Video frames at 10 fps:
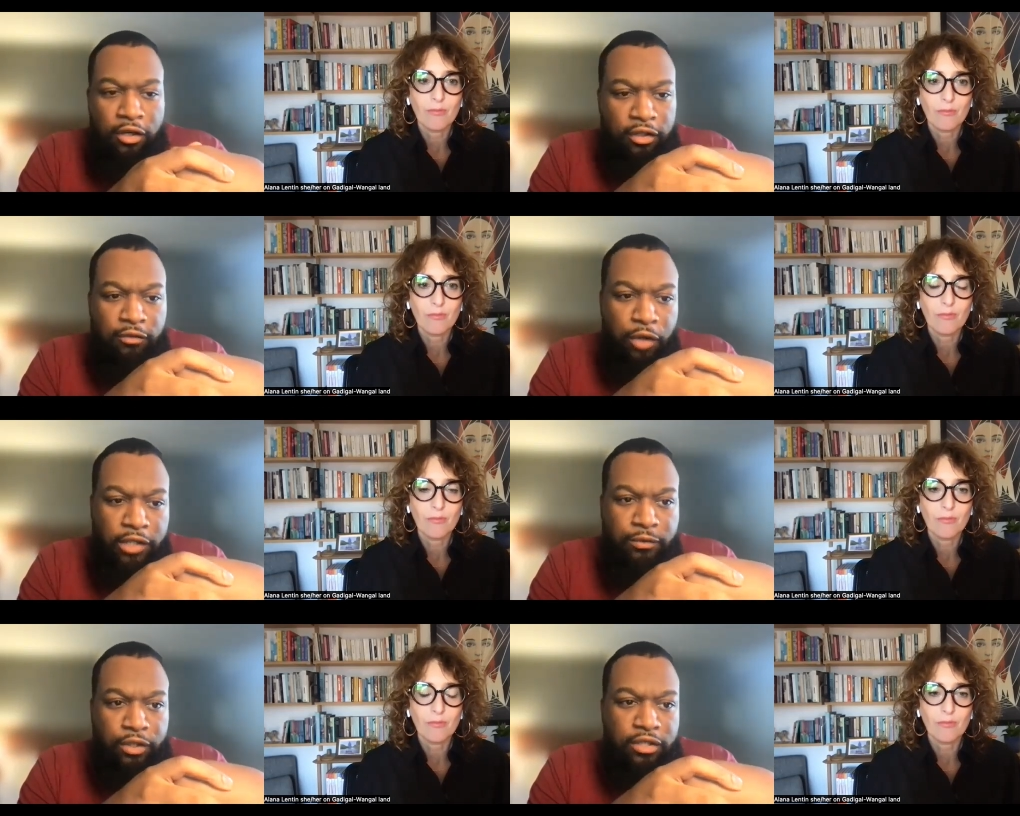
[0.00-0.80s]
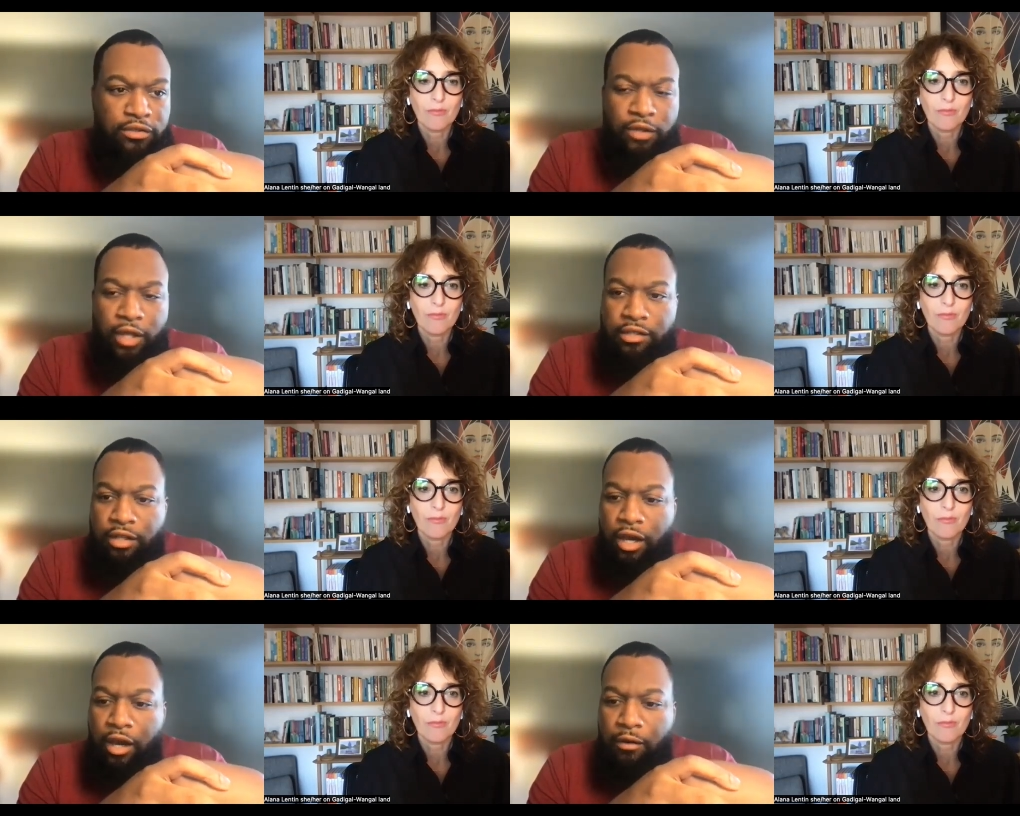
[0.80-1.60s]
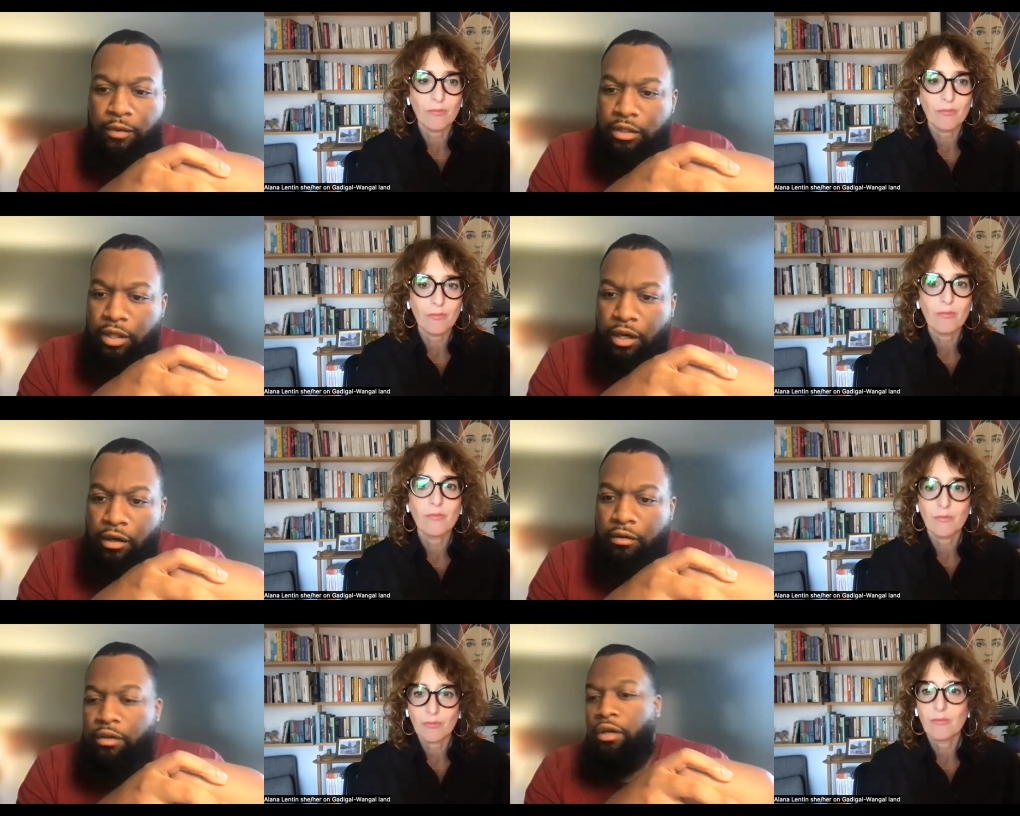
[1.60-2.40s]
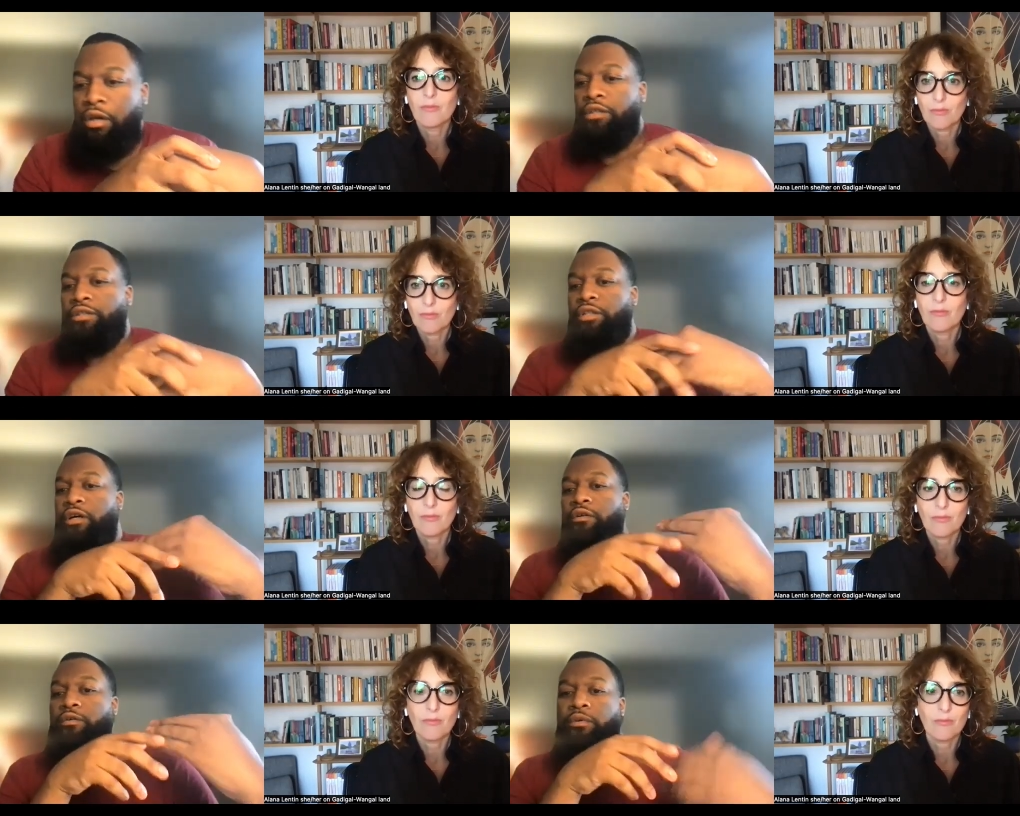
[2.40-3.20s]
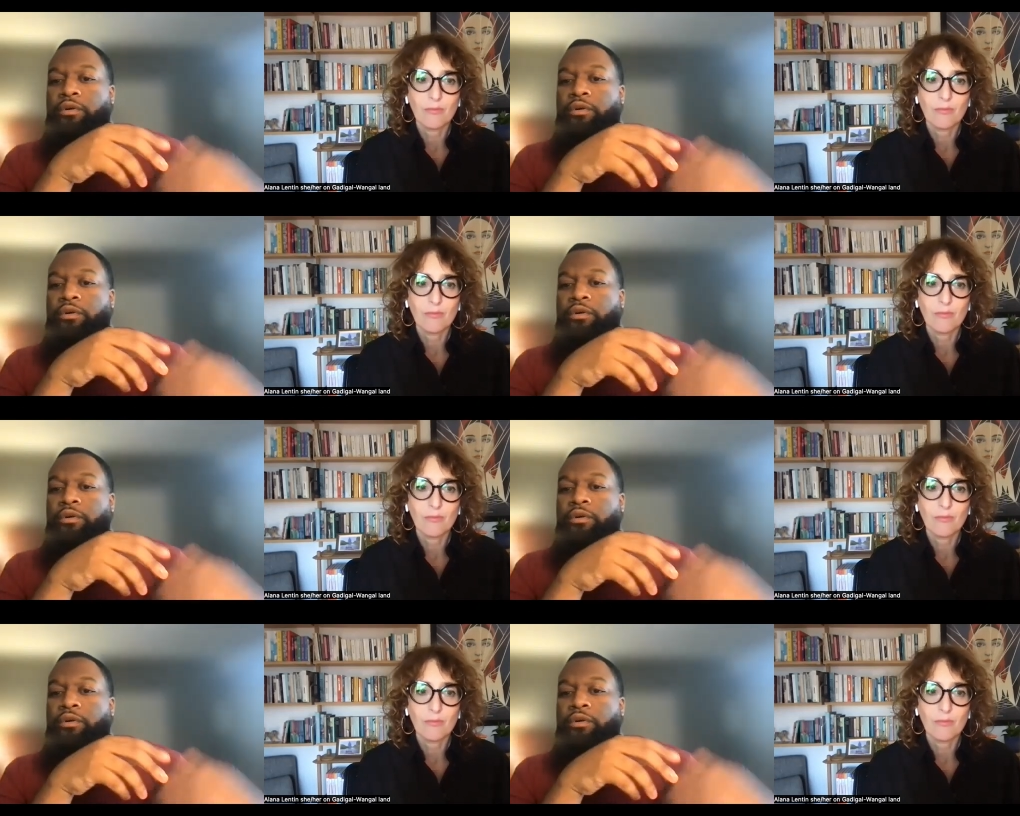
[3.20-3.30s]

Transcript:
Speaker 1: the West will get to, that's not how it went down. So